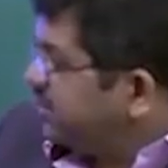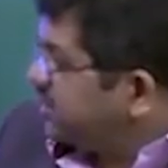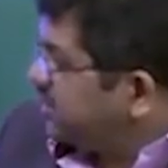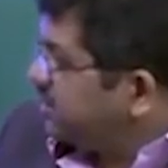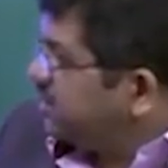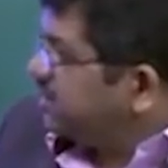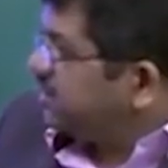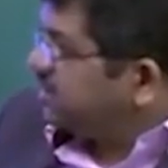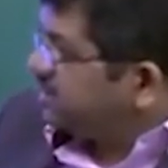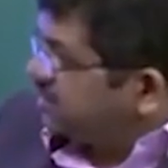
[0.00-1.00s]

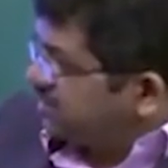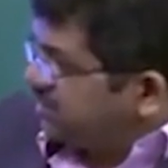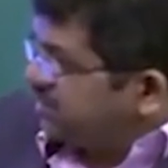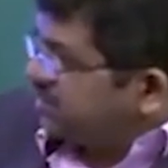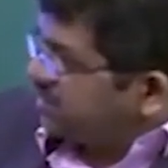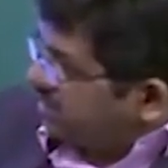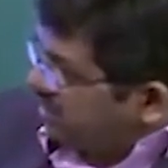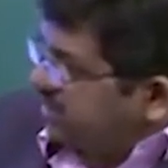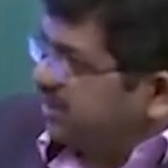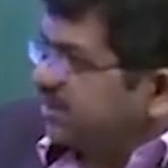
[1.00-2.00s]

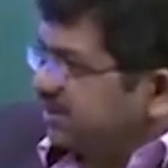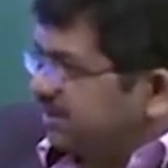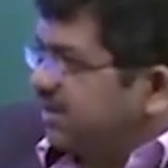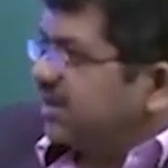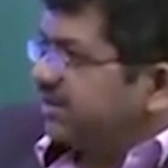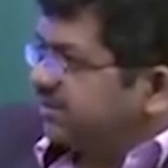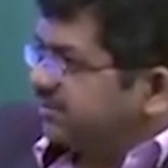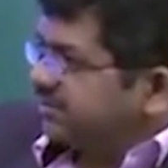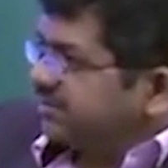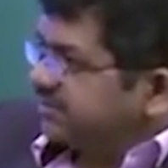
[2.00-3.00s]

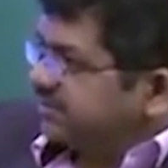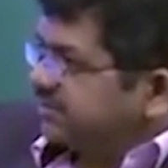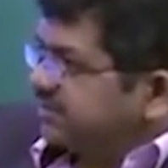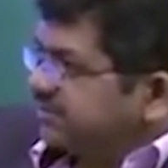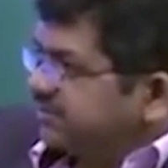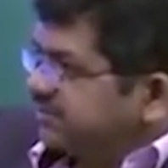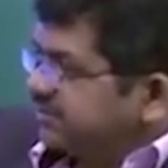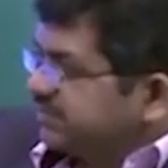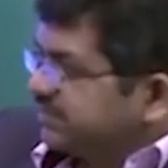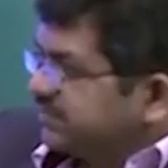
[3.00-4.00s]

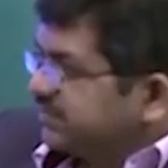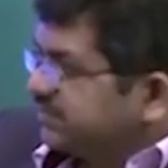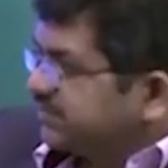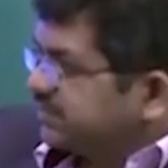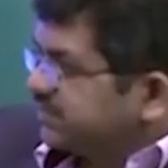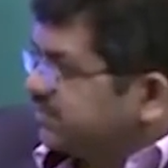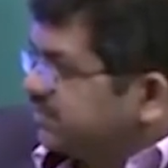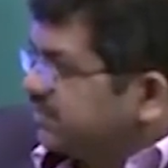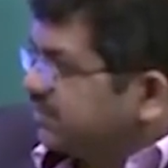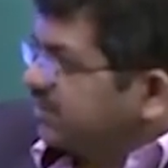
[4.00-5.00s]

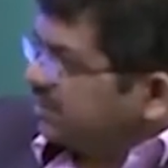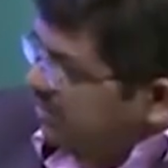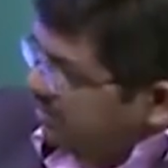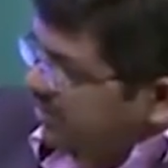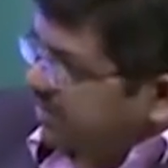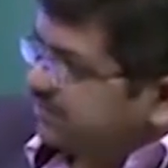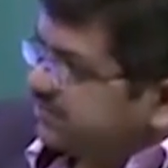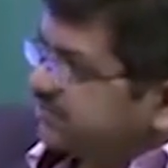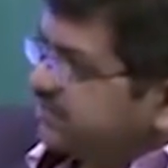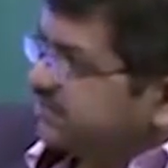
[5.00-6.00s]

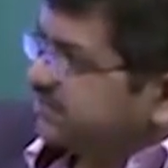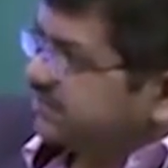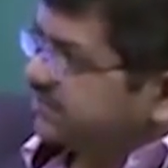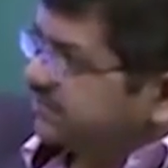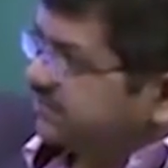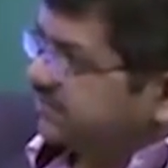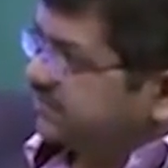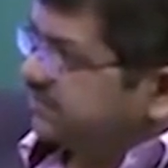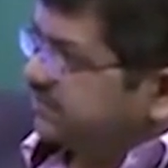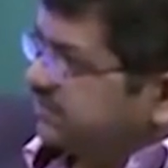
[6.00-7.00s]

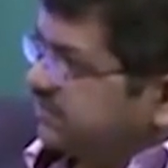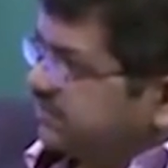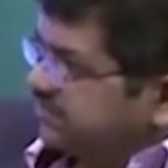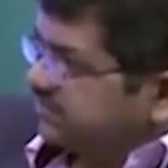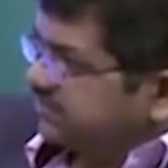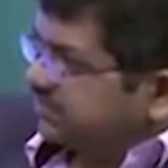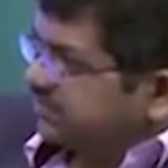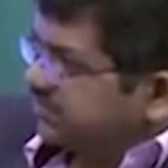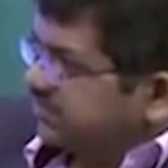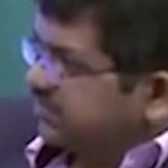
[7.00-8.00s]
No words are spoken by the person on screen.